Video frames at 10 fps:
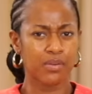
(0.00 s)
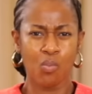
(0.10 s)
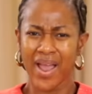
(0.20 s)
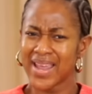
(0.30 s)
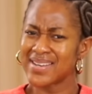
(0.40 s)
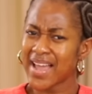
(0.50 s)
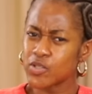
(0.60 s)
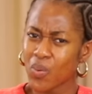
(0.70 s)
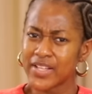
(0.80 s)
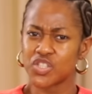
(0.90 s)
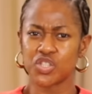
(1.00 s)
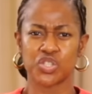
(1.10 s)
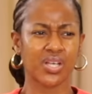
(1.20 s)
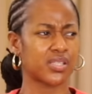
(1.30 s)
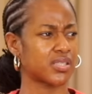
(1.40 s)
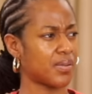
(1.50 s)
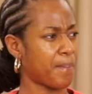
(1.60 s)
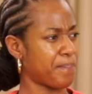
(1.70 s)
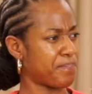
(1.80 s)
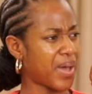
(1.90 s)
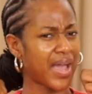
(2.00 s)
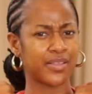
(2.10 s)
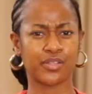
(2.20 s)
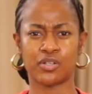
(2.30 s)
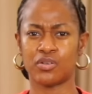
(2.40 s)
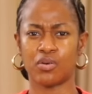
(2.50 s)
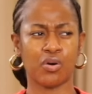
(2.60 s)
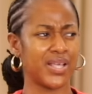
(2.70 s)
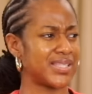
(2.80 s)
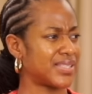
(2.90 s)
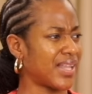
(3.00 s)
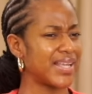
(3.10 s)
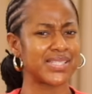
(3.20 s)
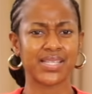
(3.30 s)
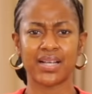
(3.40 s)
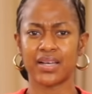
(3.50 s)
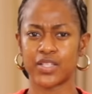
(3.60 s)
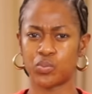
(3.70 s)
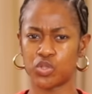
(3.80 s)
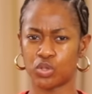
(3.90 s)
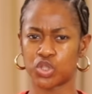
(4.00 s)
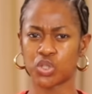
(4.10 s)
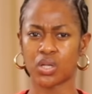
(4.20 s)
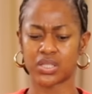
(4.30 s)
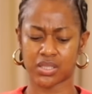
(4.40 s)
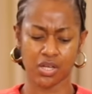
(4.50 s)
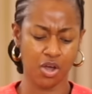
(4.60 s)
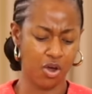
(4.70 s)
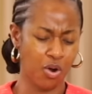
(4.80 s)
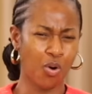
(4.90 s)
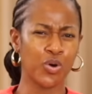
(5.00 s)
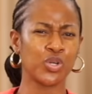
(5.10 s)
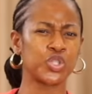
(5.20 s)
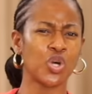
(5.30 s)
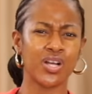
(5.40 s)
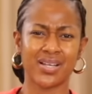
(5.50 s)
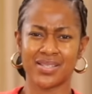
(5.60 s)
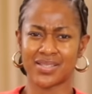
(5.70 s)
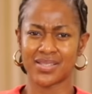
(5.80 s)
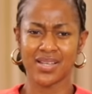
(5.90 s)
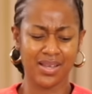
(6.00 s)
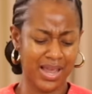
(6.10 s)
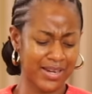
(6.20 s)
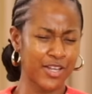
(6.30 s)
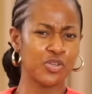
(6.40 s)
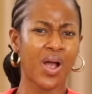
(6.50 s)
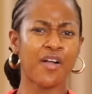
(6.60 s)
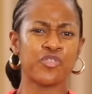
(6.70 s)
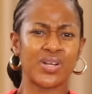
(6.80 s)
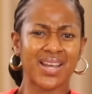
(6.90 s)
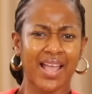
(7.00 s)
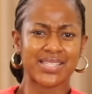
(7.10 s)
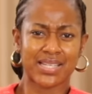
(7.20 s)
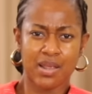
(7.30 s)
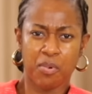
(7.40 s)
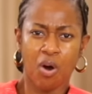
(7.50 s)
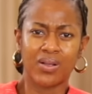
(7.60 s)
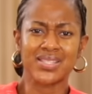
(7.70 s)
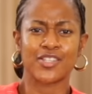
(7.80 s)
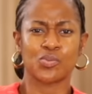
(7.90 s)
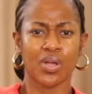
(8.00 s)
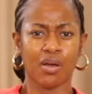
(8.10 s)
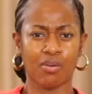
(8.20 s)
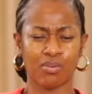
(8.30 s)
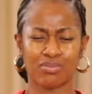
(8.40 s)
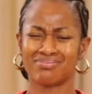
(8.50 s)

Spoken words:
Wear a nice white t-shirt. Or a nice singlet with your shorts or your joggers. And then you have your nice slip-ons as well.